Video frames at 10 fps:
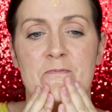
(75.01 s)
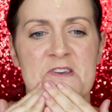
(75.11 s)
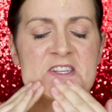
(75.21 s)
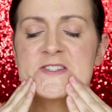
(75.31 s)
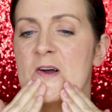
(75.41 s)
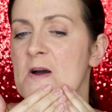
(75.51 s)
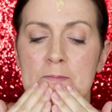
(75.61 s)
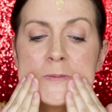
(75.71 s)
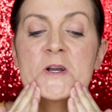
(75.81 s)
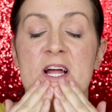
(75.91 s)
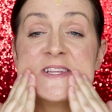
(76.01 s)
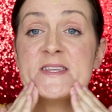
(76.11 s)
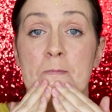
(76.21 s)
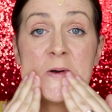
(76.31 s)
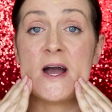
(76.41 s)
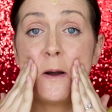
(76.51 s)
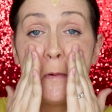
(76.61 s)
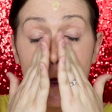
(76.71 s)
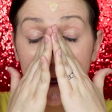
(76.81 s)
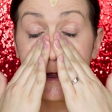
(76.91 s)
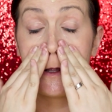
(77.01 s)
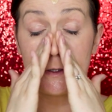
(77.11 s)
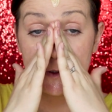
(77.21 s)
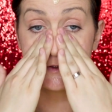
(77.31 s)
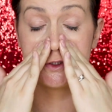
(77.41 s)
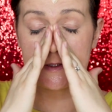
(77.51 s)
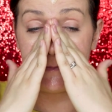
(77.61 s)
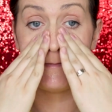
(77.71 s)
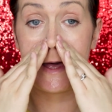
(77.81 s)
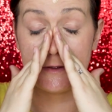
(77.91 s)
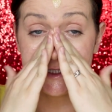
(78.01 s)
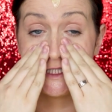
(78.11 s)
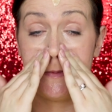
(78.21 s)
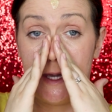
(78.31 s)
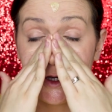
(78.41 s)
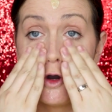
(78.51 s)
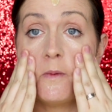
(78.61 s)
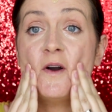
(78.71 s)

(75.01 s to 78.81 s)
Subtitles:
This cleansing balm just melts your makeup